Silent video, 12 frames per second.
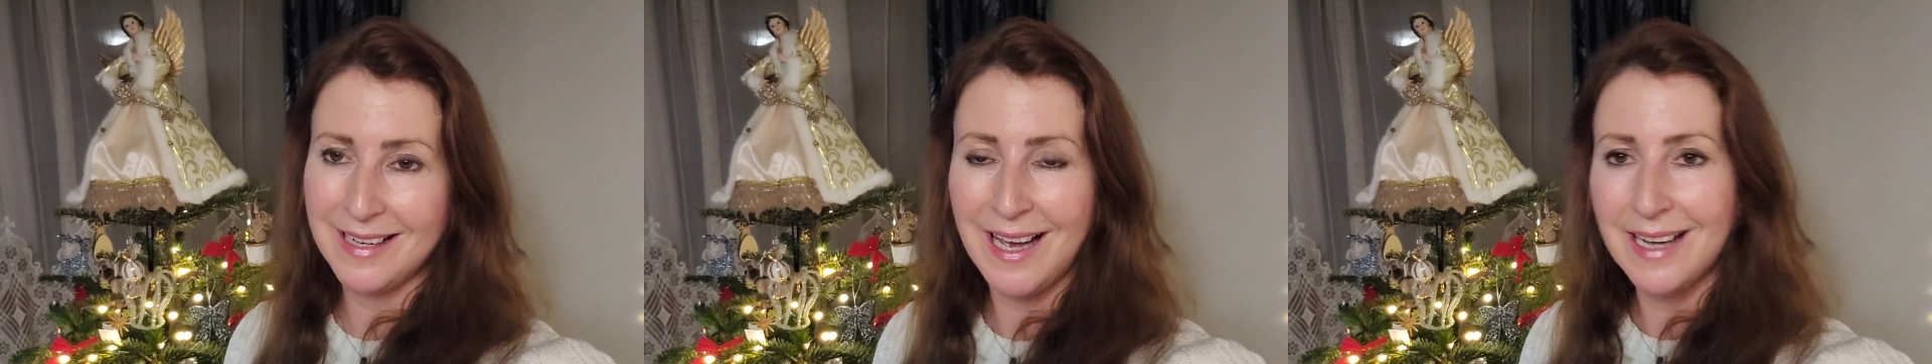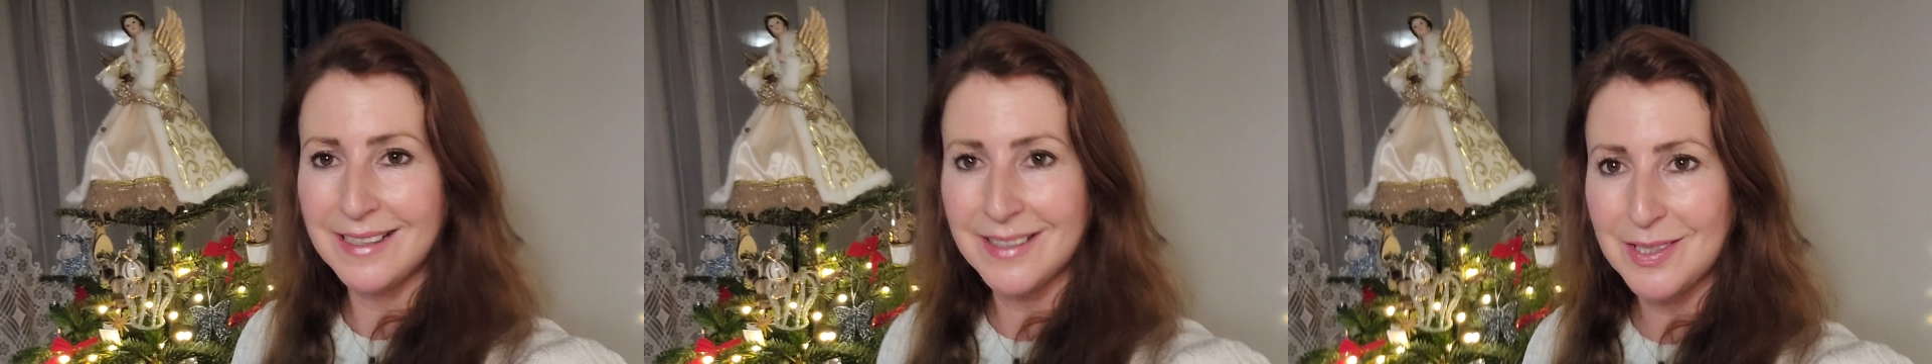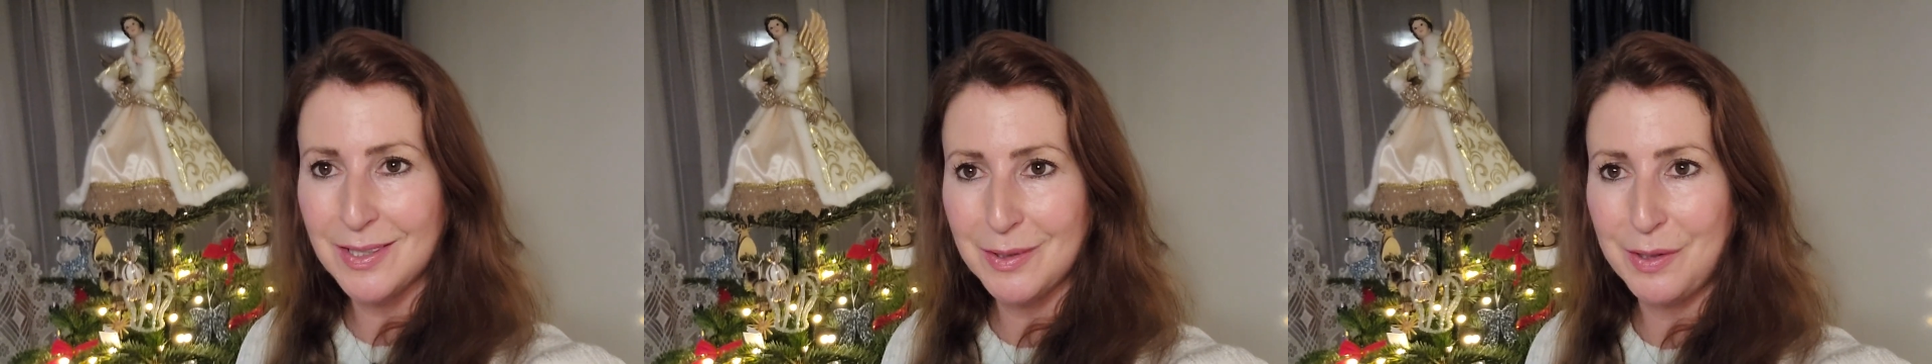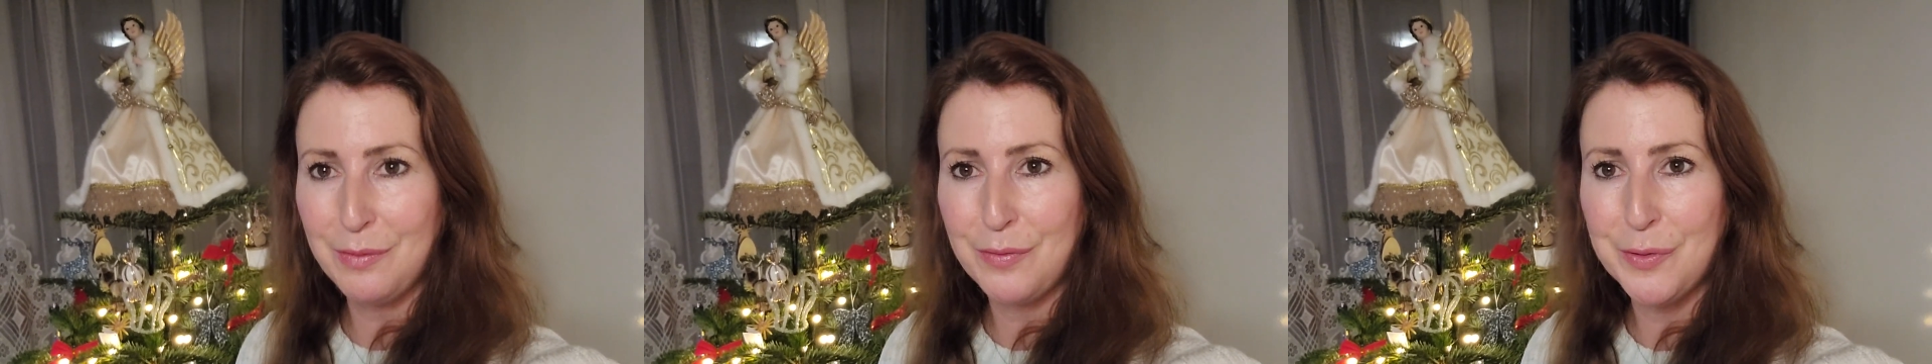and you're
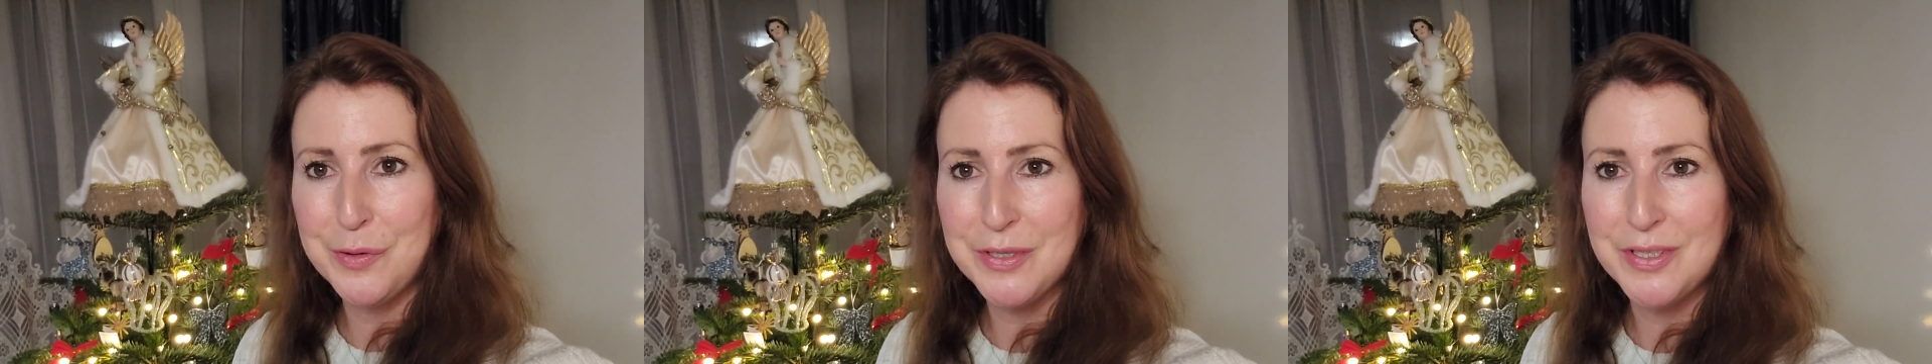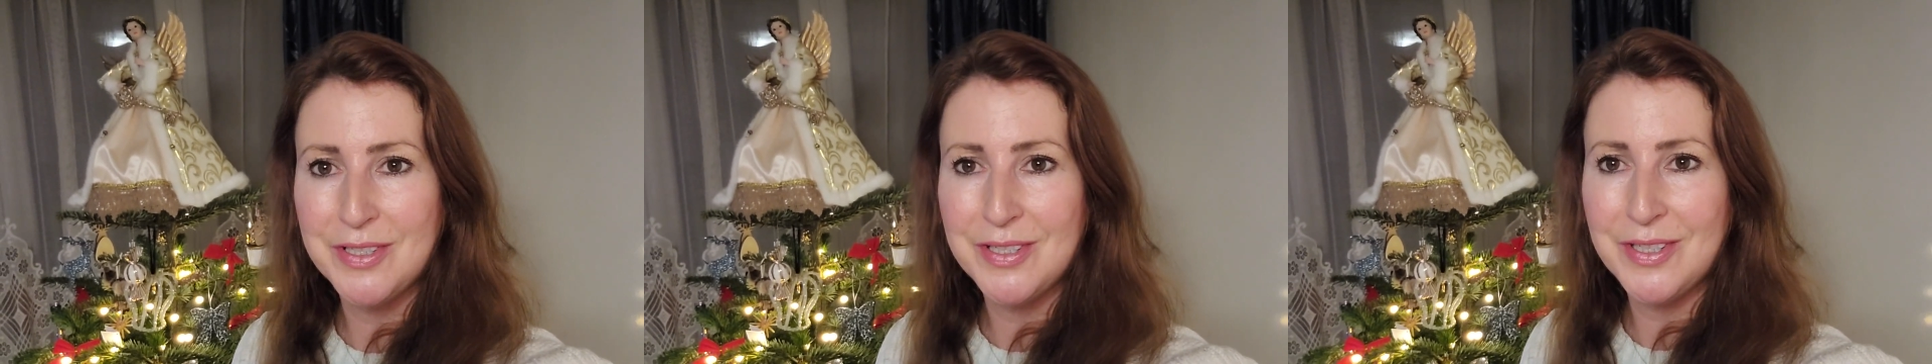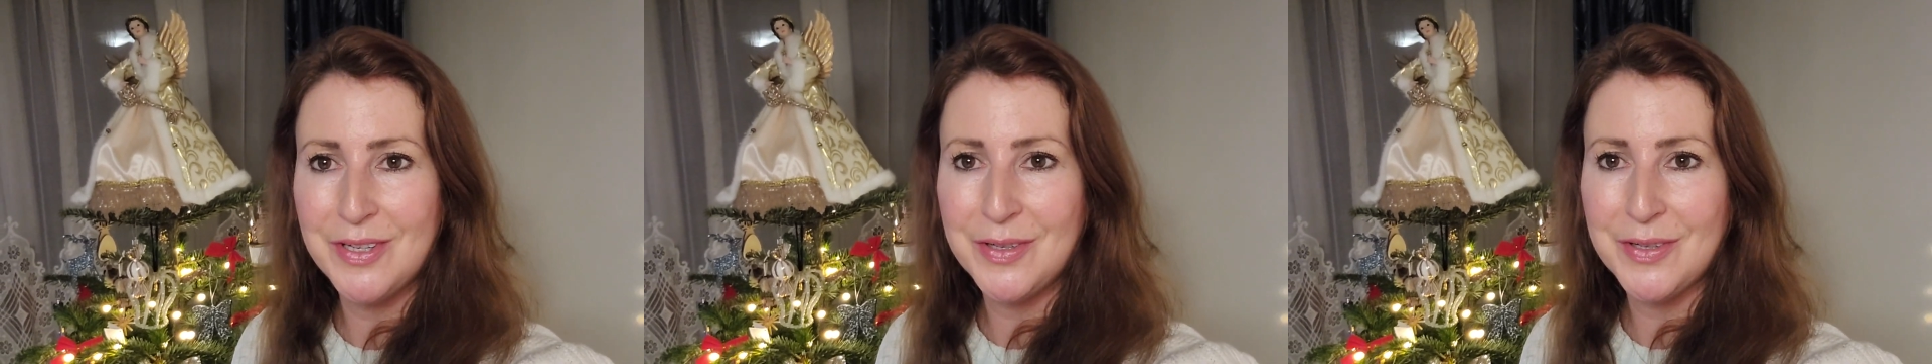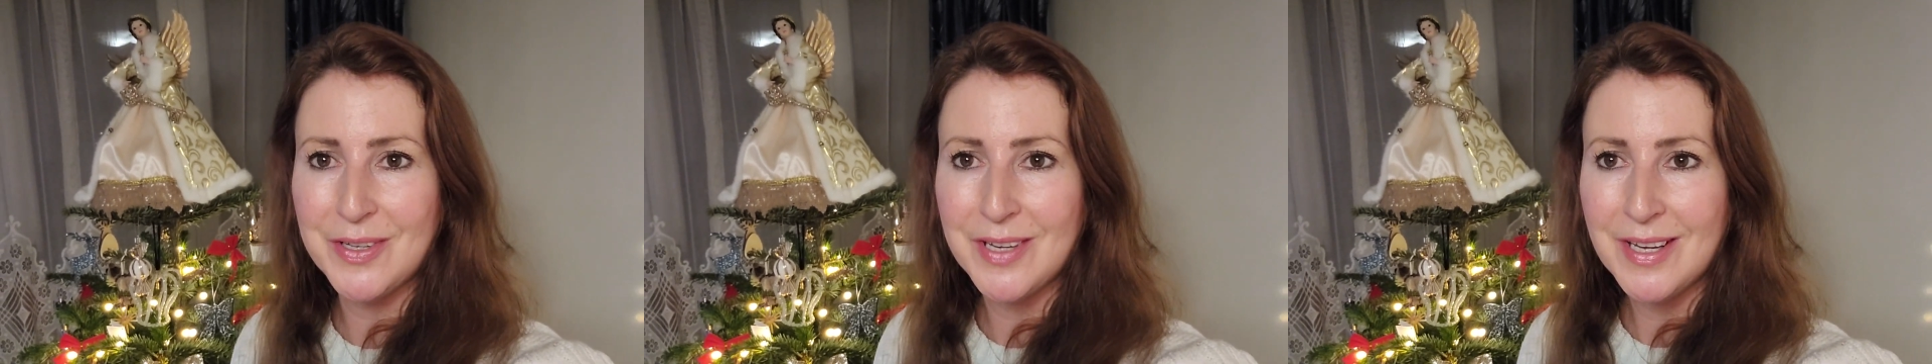looking forward to the New